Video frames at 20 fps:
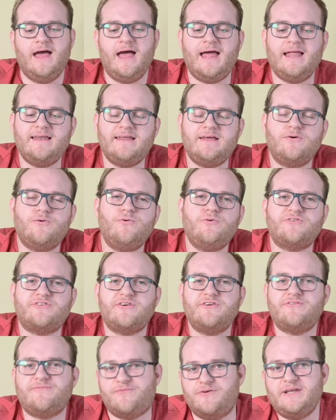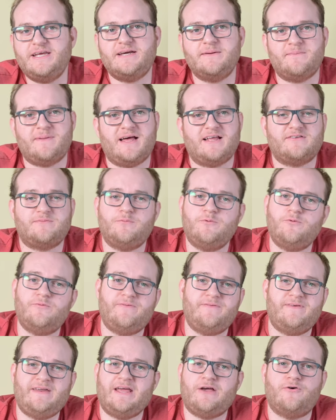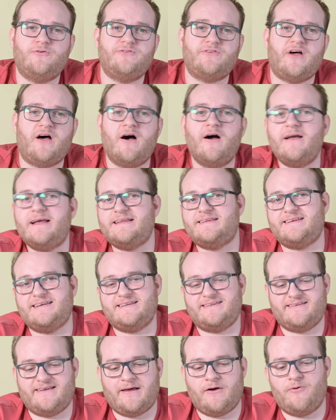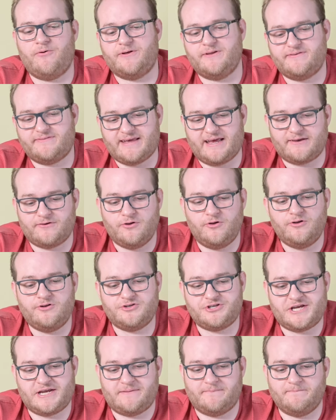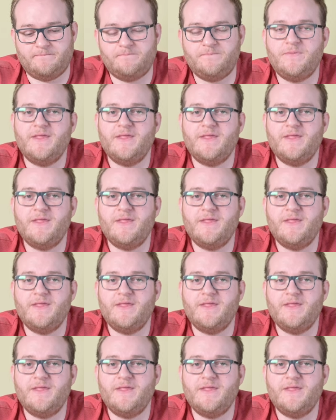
And it also is fully compatible with Nikon's ITTL technology.